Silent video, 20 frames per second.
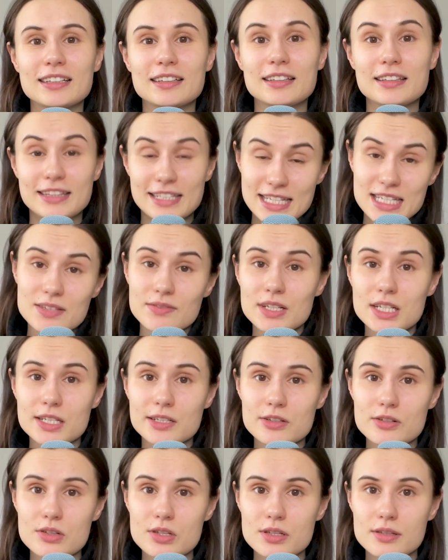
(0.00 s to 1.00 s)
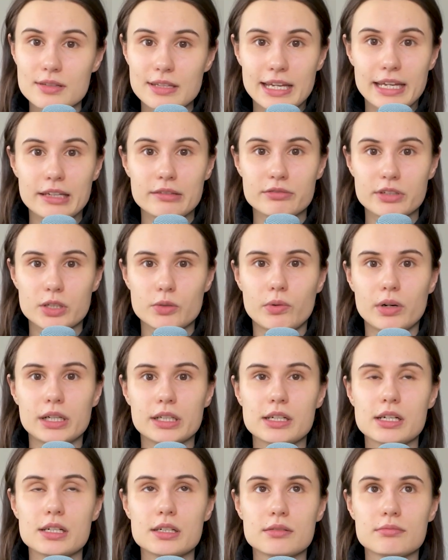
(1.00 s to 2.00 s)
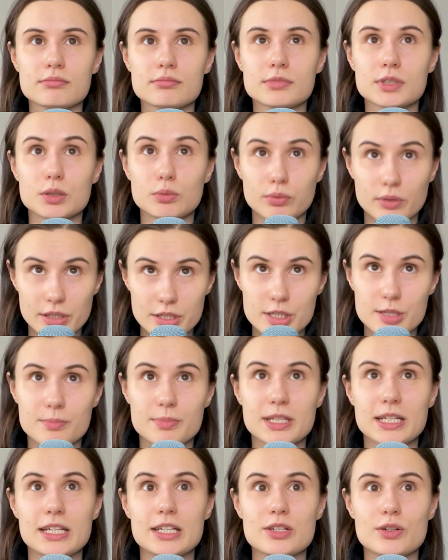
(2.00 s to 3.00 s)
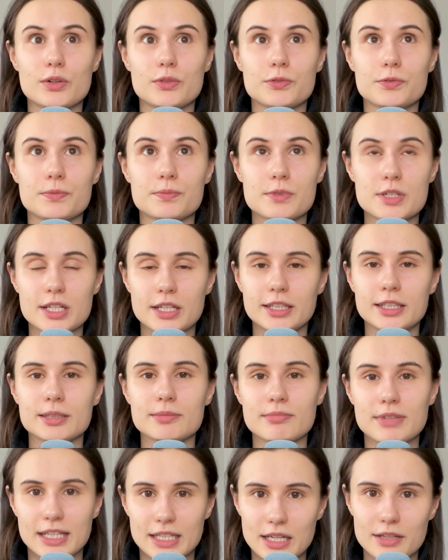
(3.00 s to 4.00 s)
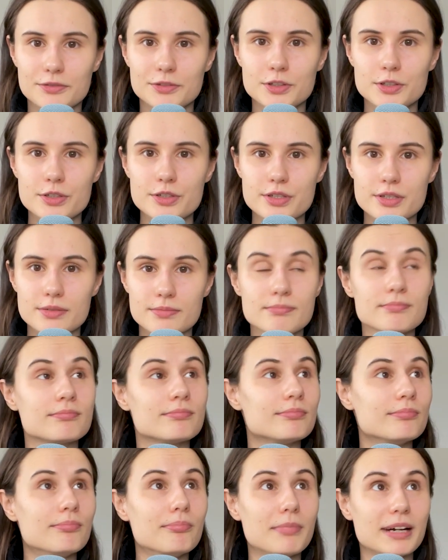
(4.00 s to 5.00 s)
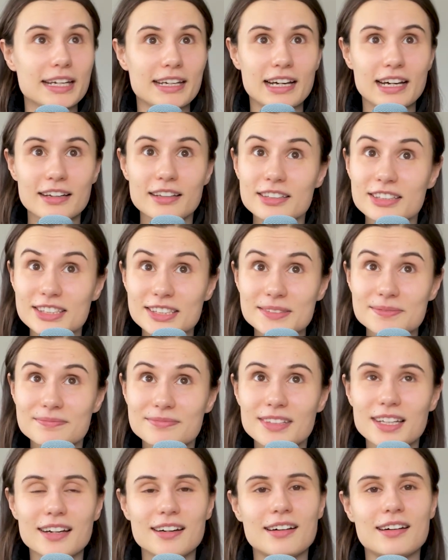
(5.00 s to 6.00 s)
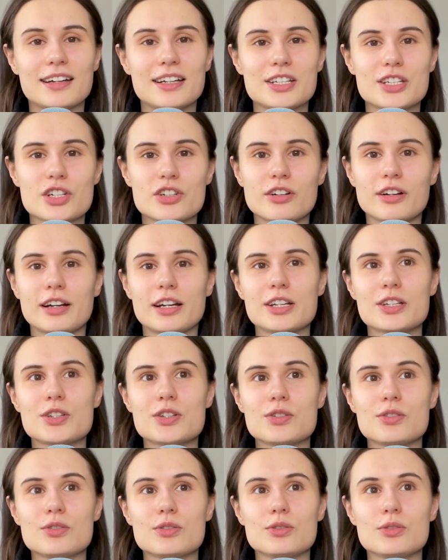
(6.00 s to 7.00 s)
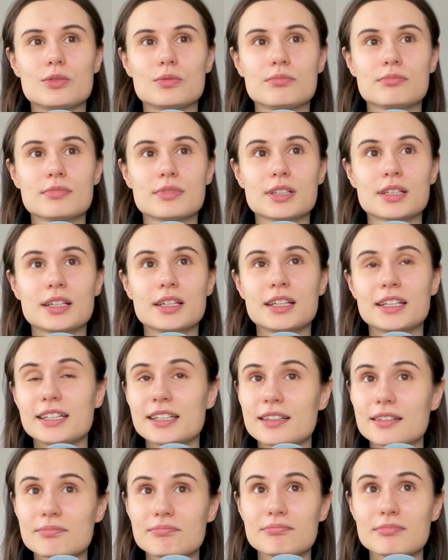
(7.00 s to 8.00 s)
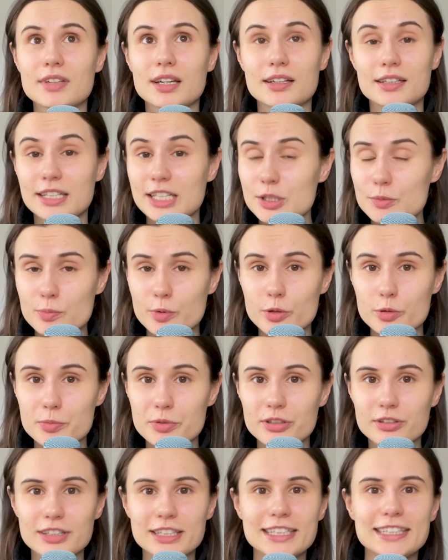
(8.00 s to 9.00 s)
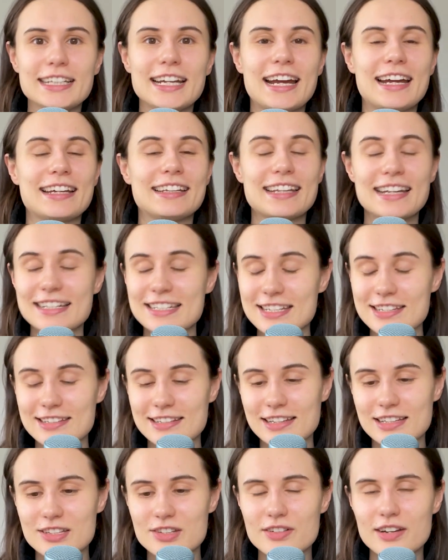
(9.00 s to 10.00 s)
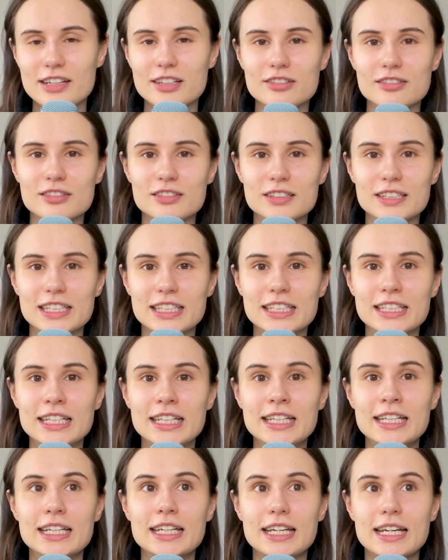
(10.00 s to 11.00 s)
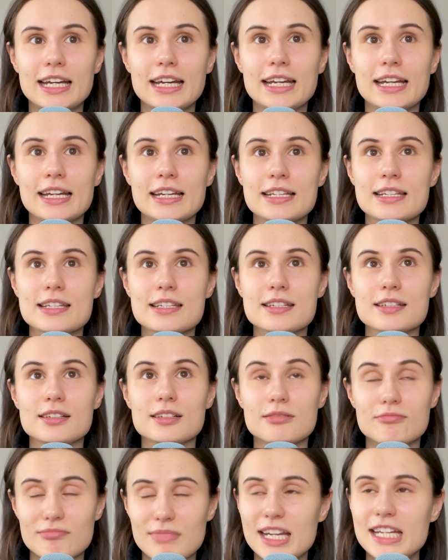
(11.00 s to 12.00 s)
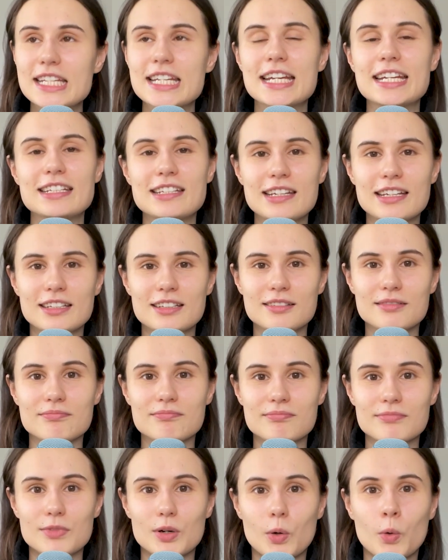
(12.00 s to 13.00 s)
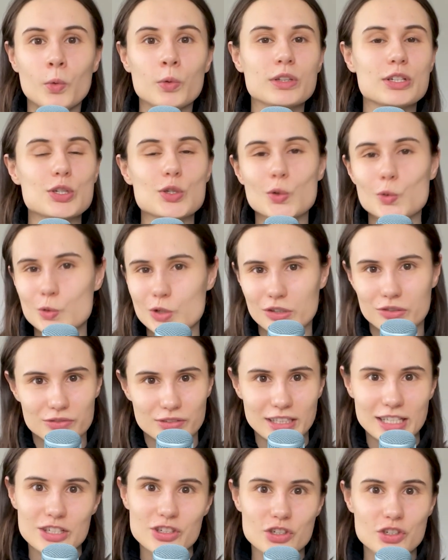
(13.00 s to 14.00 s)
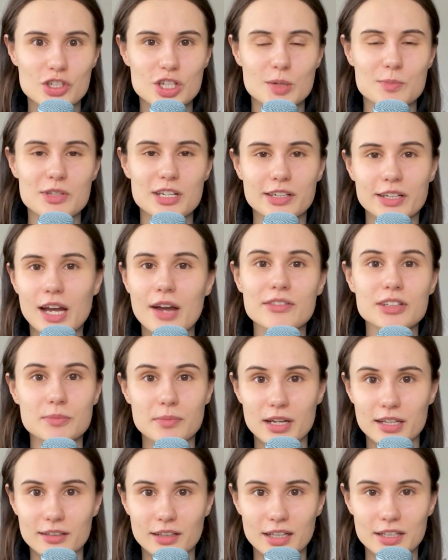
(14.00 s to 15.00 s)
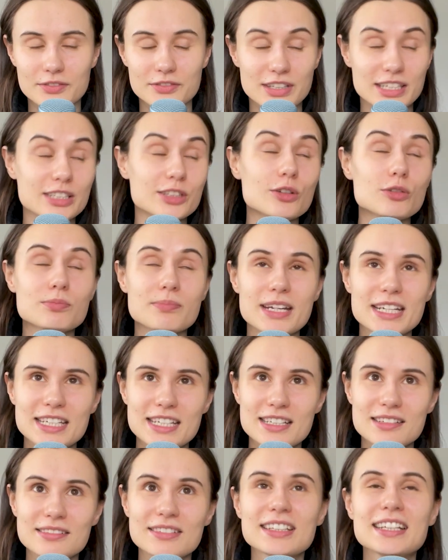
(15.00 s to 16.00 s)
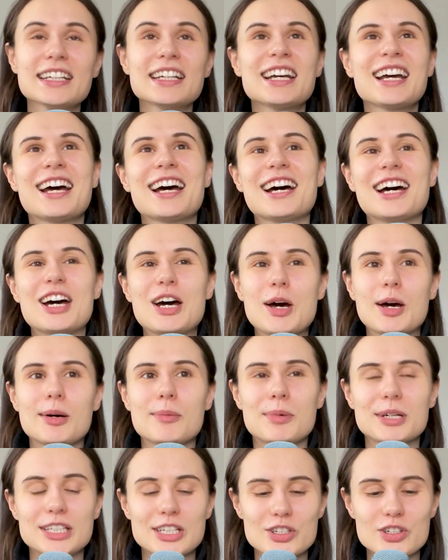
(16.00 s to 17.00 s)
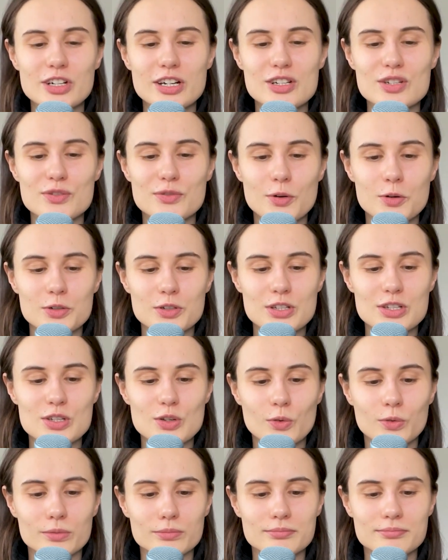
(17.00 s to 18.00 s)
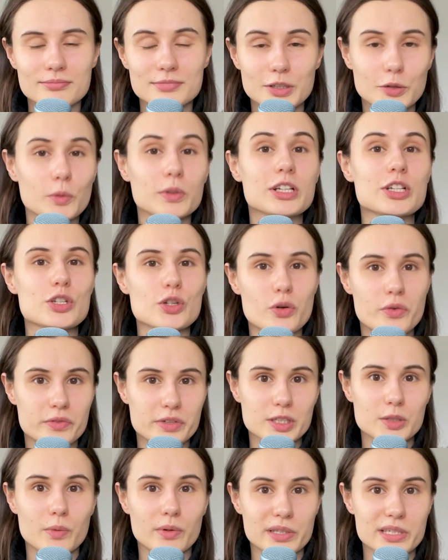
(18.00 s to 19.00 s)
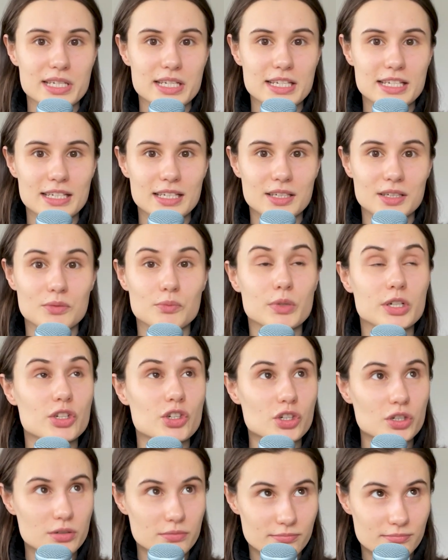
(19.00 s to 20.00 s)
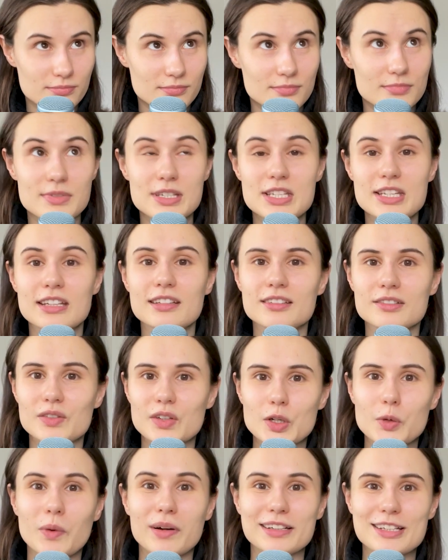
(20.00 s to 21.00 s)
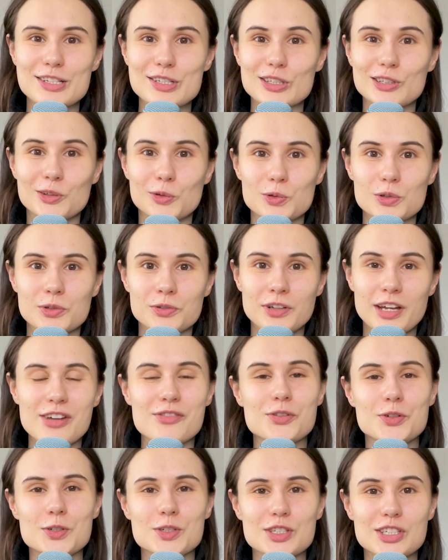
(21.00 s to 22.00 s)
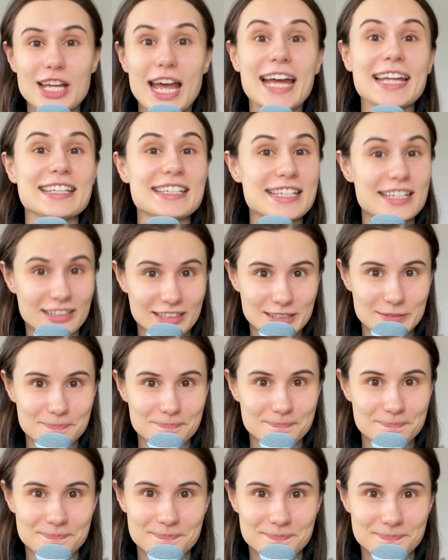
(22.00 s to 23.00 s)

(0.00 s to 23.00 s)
These videos, they require quite a bit of time and effort. My health, I try to eat properly and exercise regularly and maintaining all the social relationships I have in my life. There are not many, but I try to focus on quality over quantity, which still requires a lot of effort and time.